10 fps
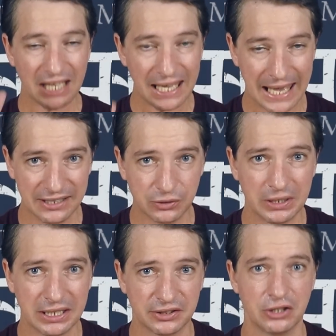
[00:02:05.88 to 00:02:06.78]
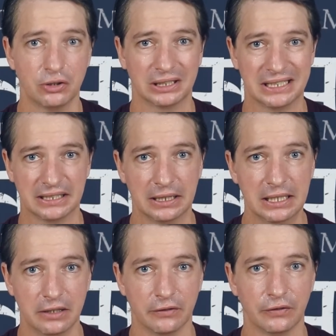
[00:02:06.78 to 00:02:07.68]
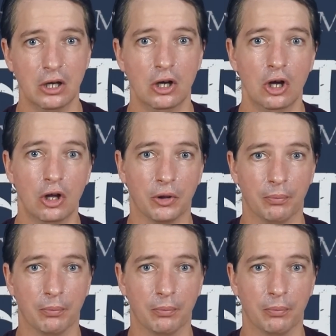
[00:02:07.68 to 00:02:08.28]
as we continually live, the